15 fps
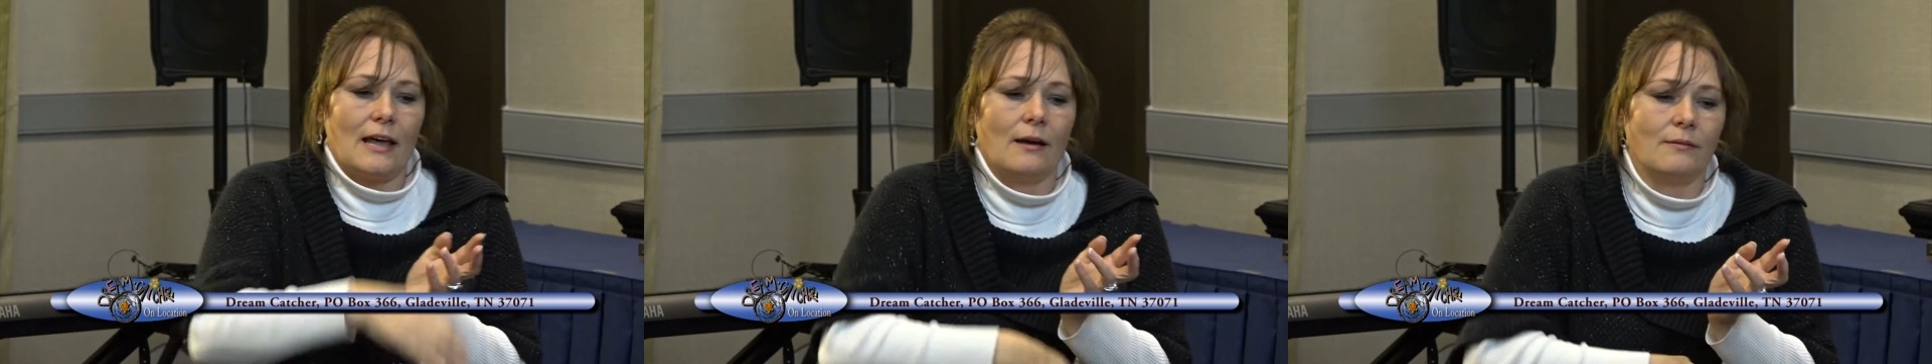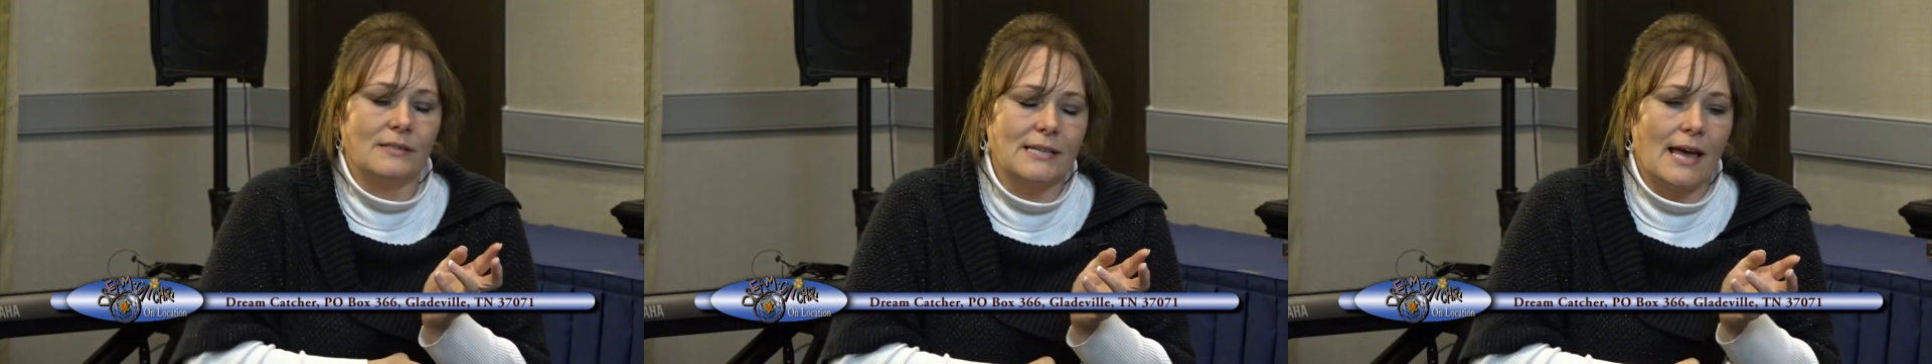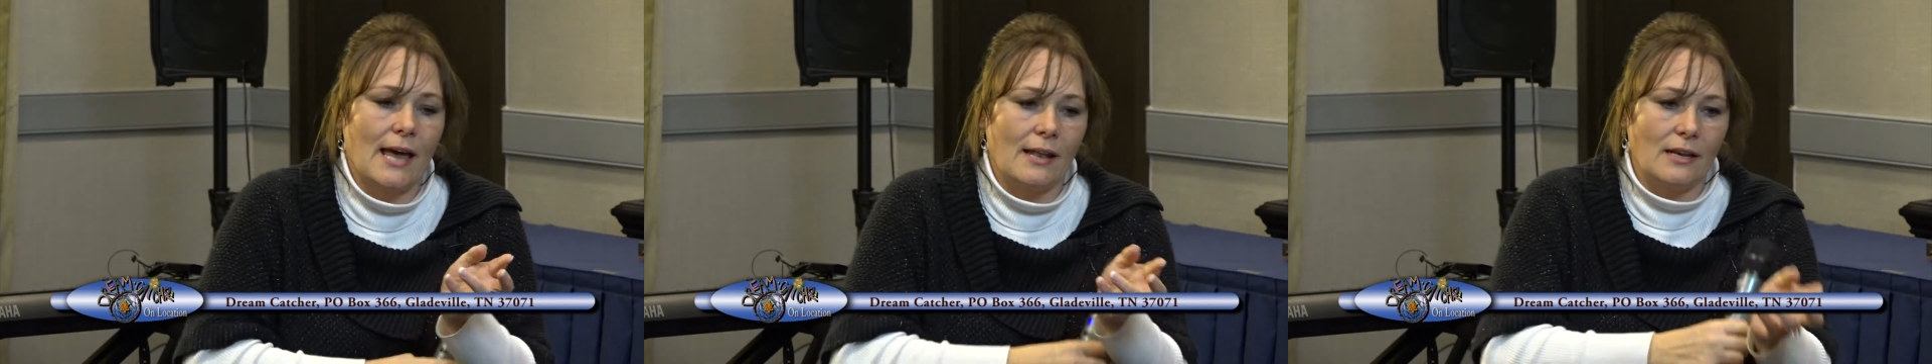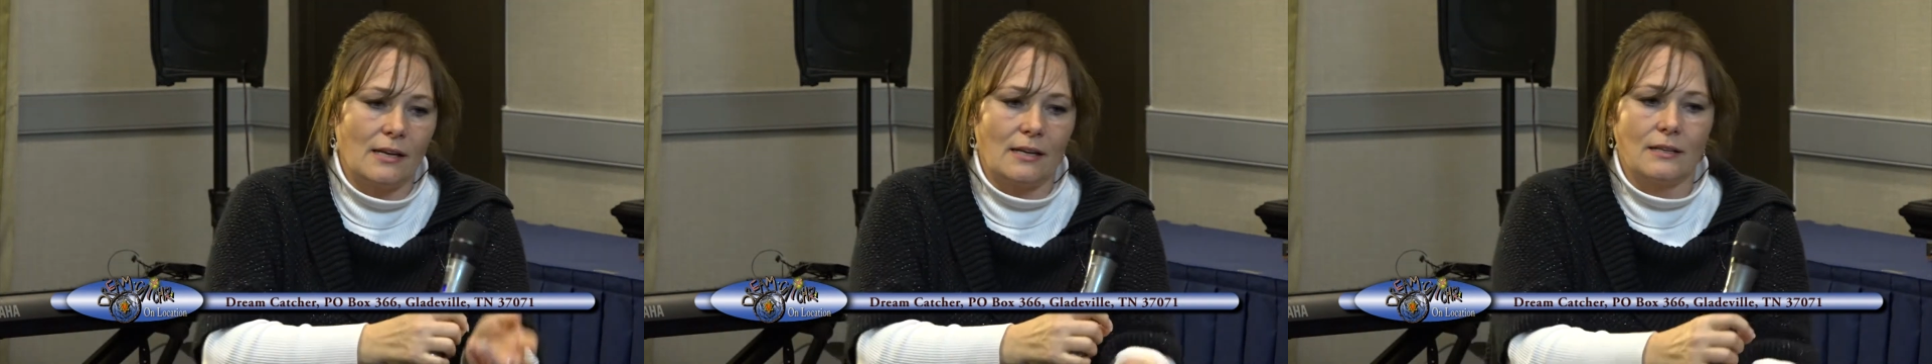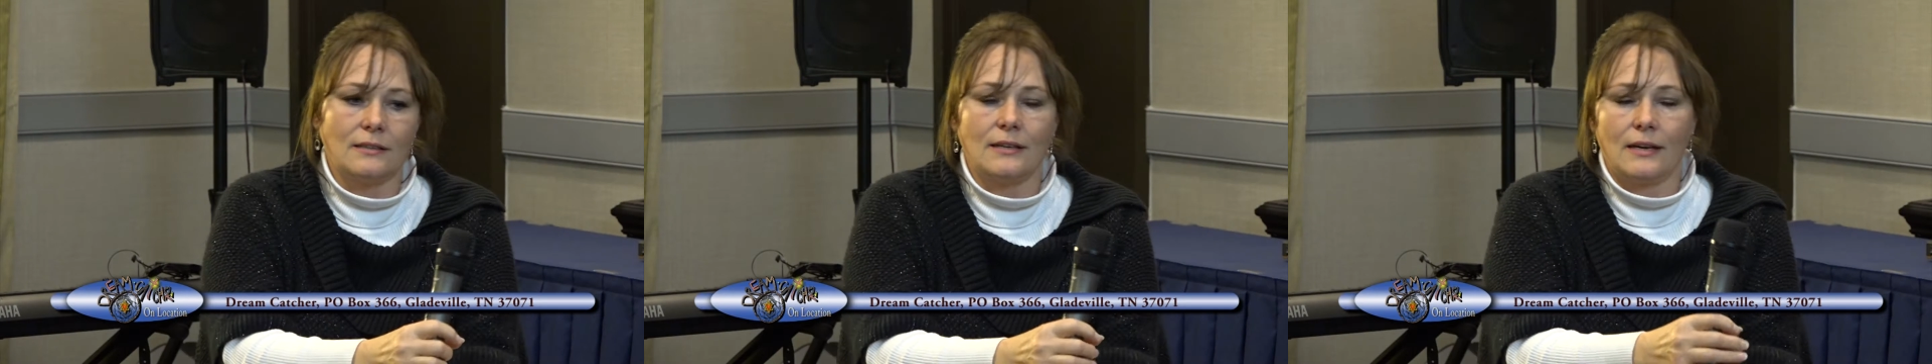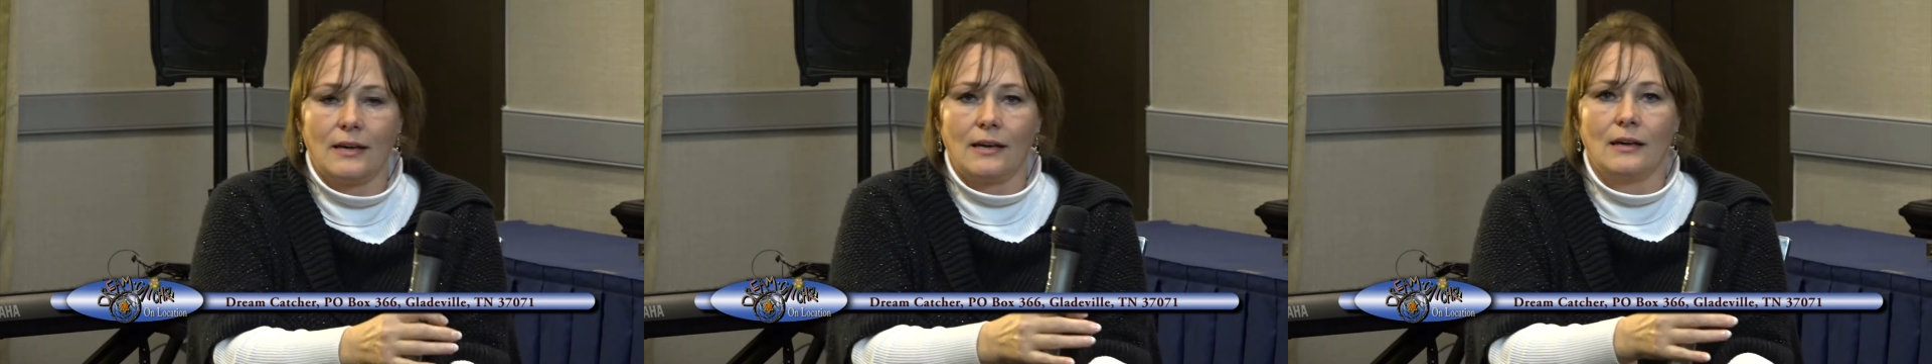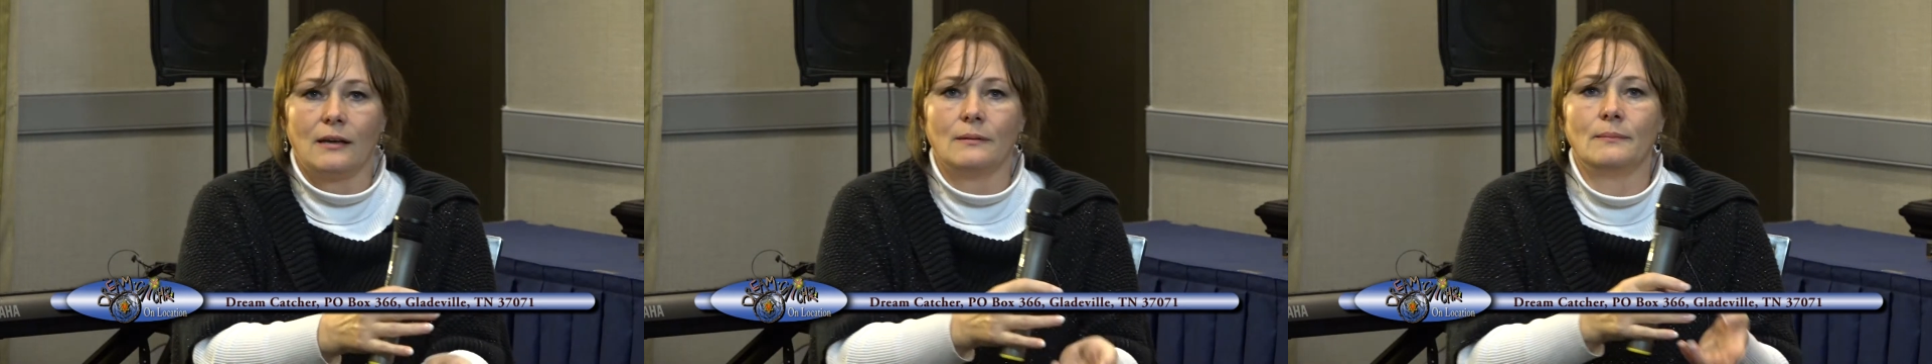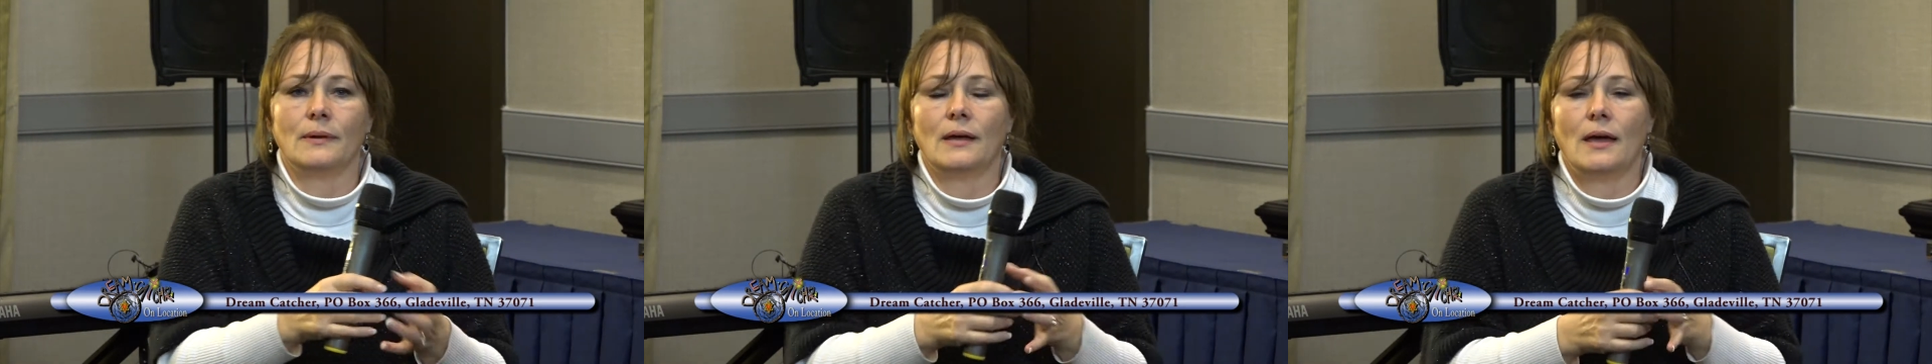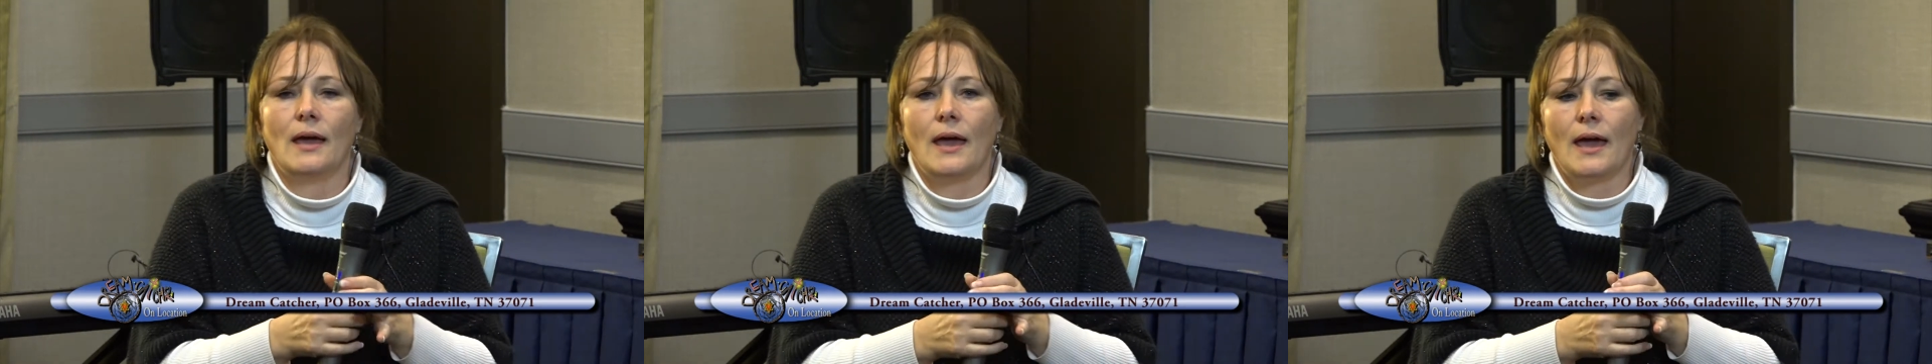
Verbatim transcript: and I was handing it to him,